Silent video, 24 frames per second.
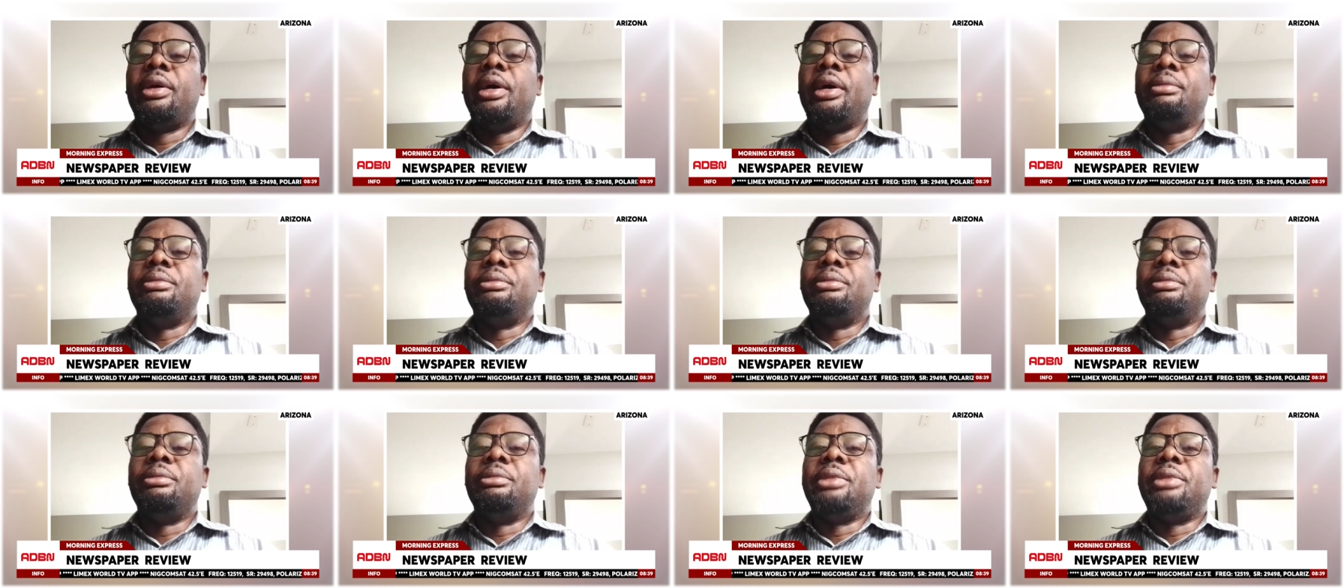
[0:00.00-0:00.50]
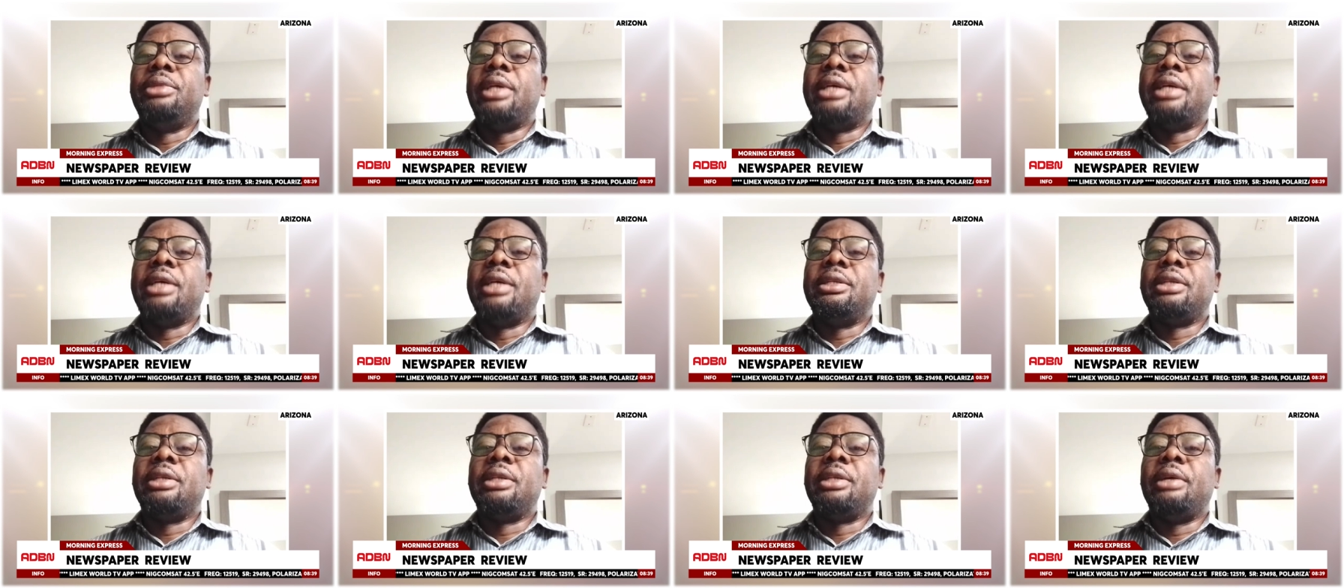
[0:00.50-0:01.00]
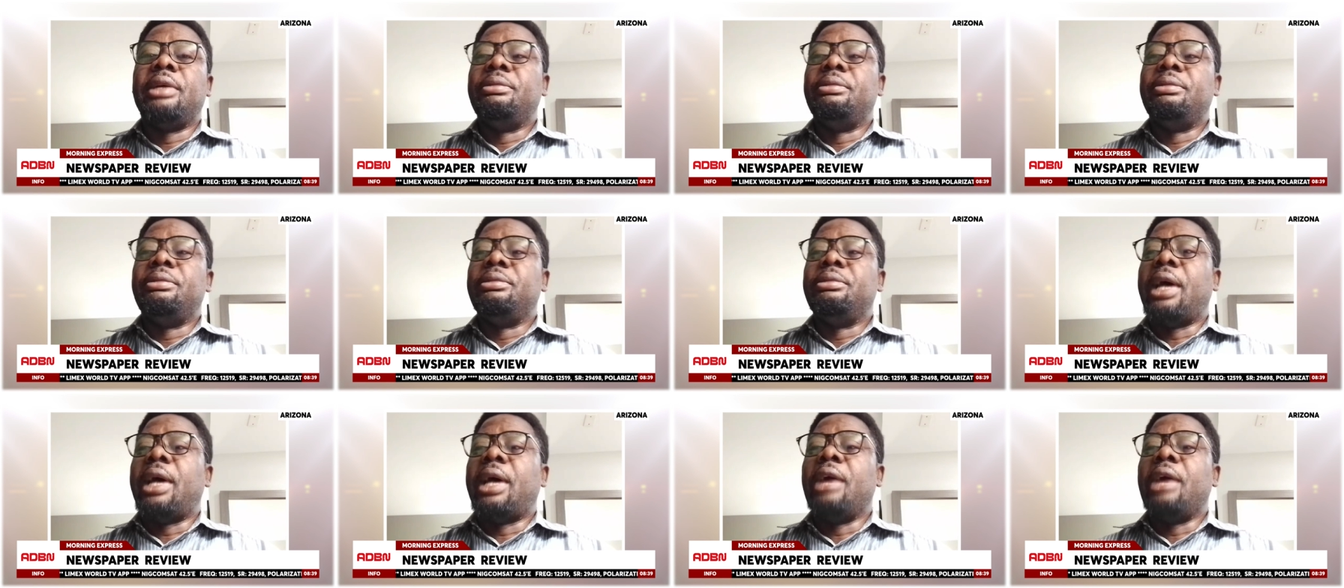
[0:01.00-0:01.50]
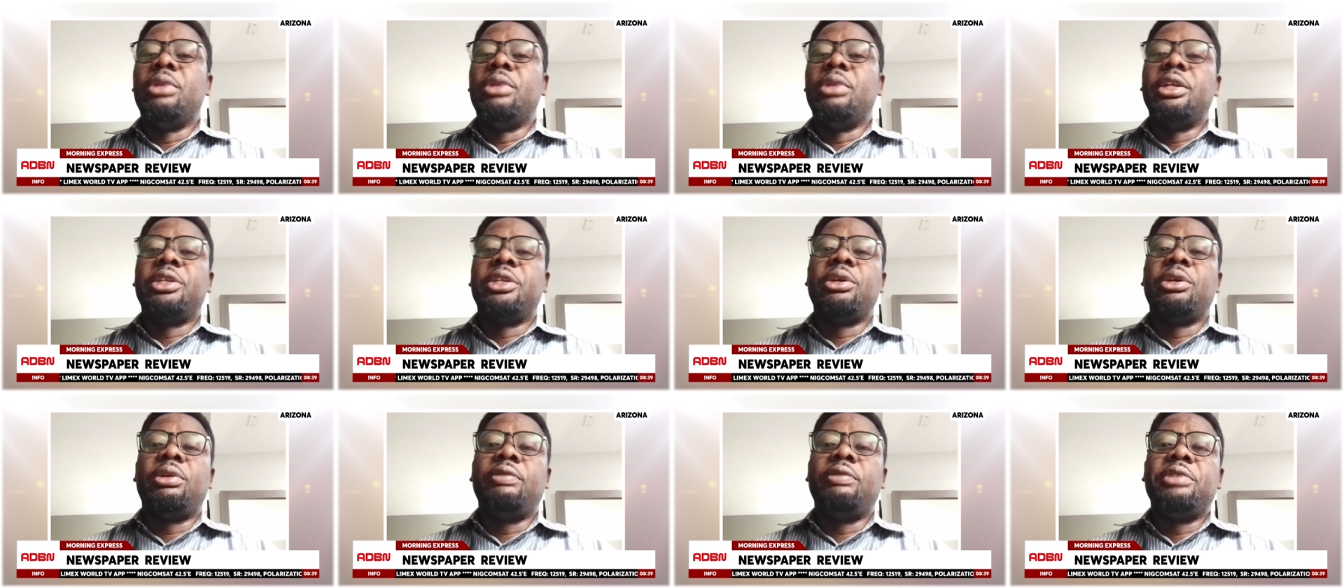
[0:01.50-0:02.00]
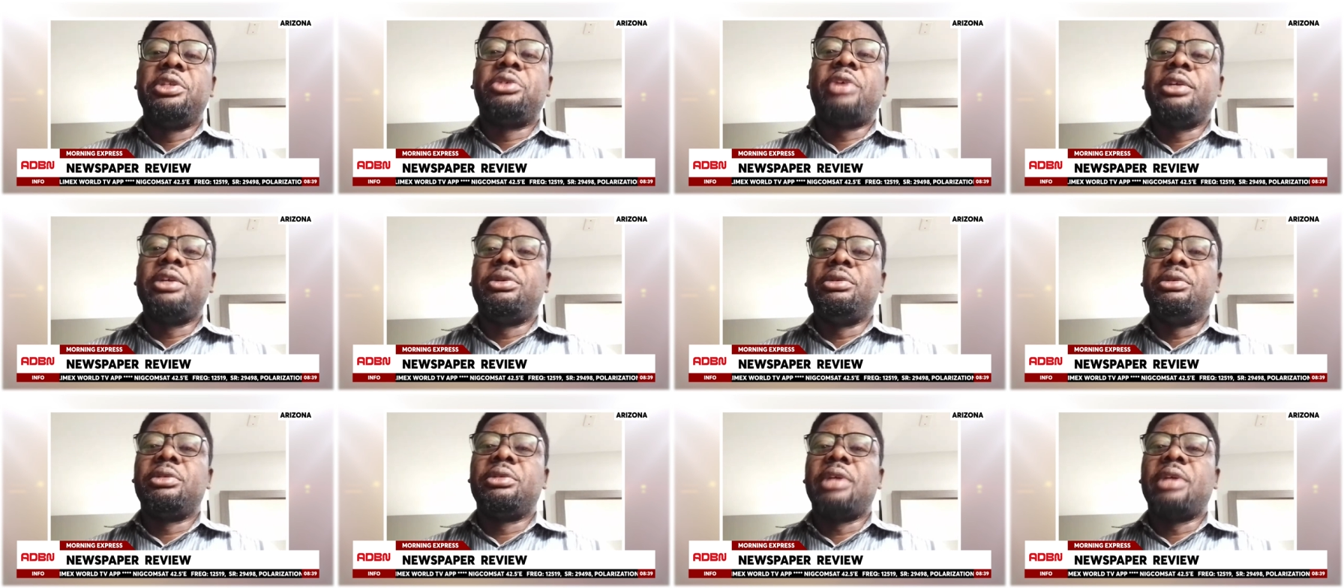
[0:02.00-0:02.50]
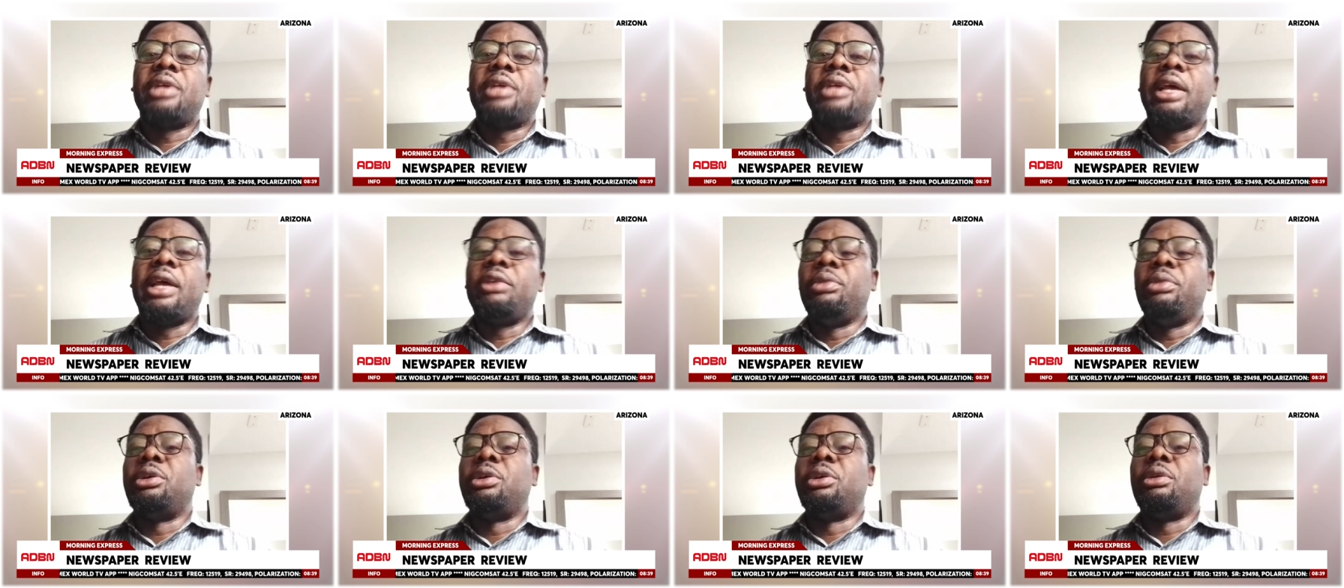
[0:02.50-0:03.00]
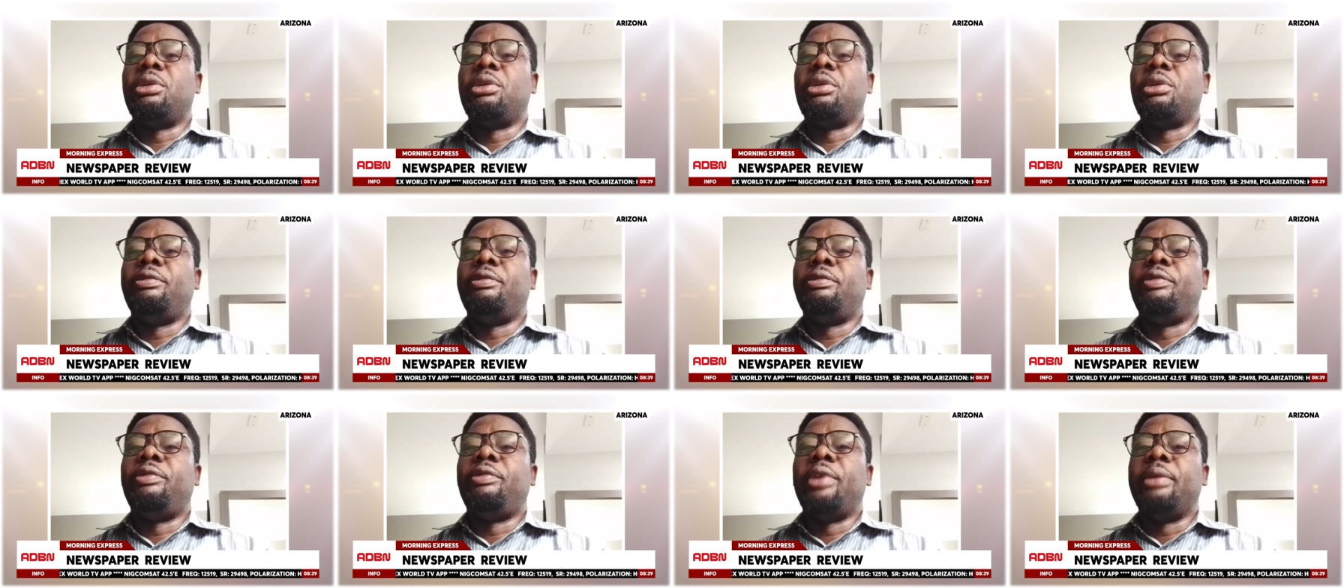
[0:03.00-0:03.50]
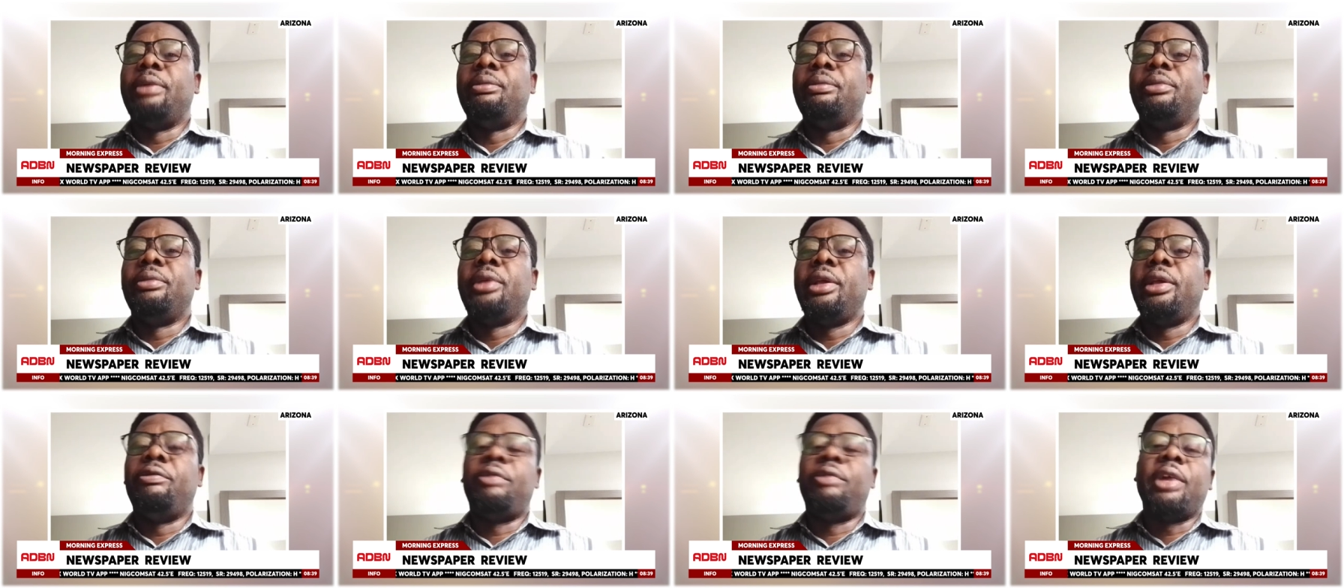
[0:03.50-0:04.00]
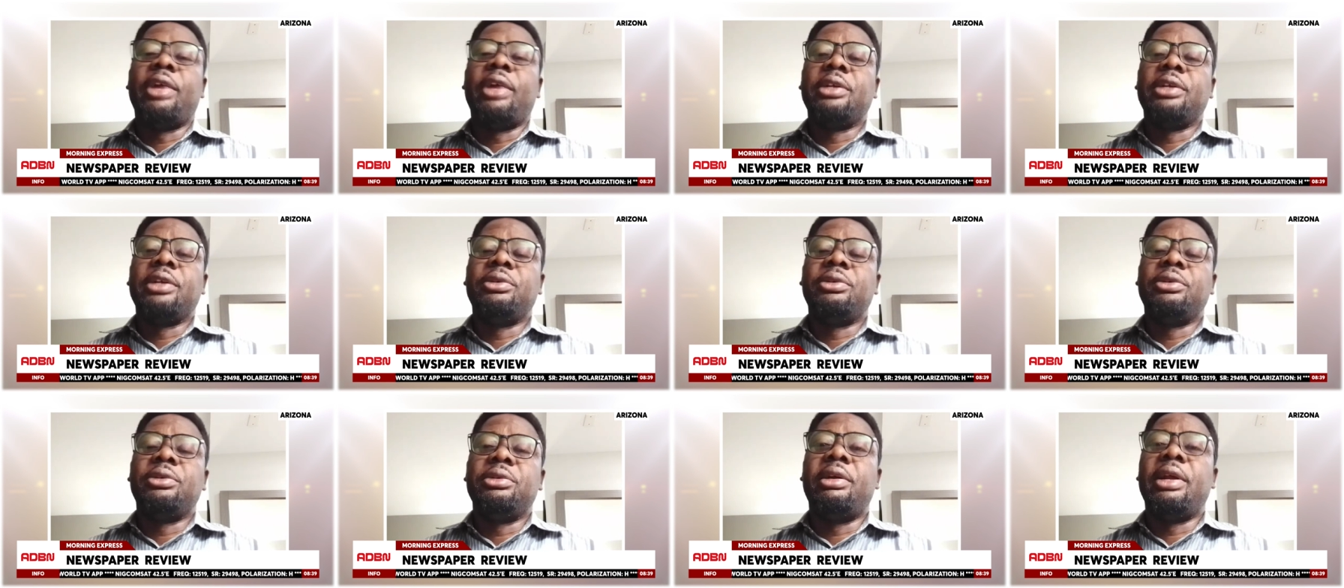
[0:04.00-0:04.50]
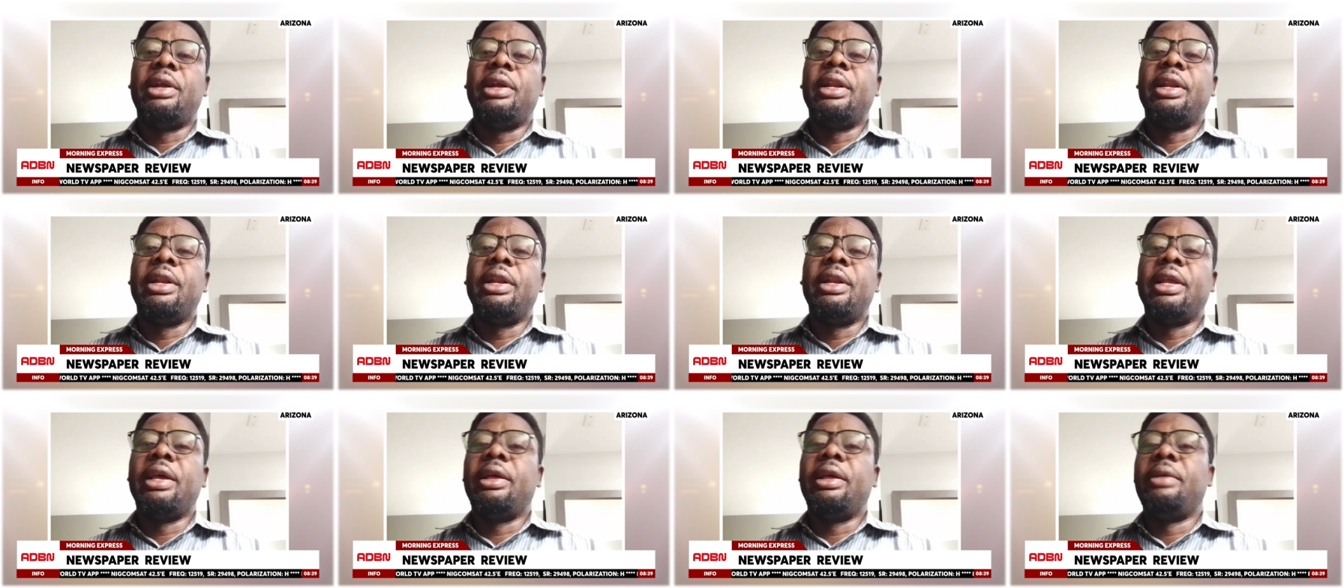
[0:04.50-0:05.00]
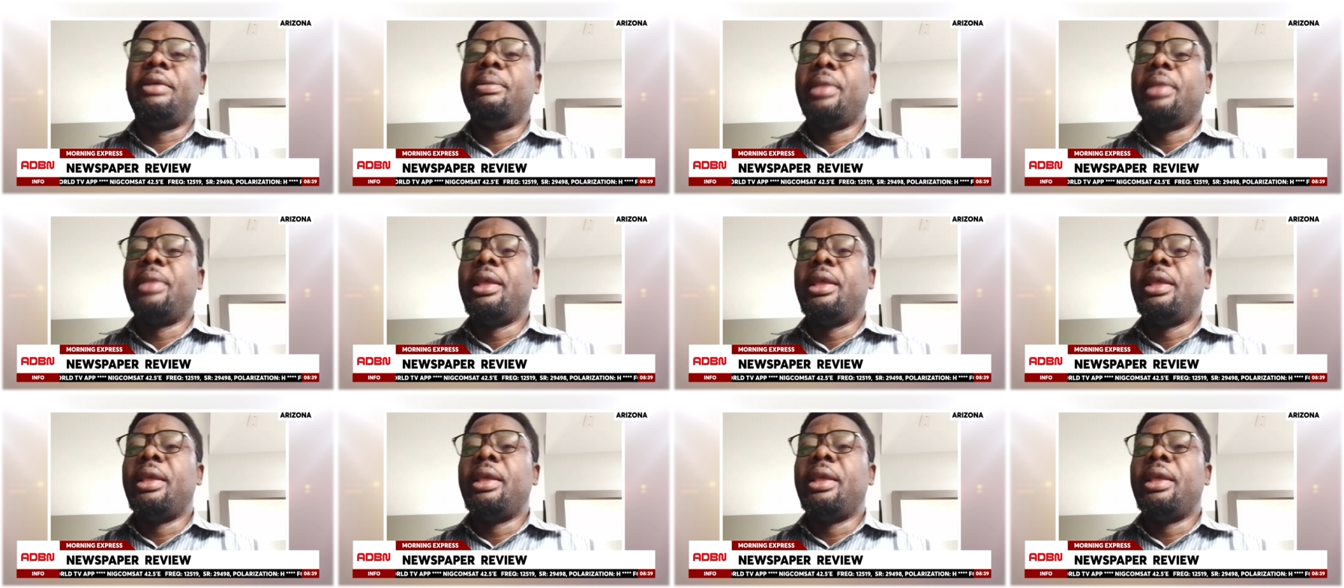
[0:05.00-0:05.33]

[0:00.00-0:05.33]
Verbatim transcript: Um, there's um, accumulation of distractions, accumulation of um, infractions here and there.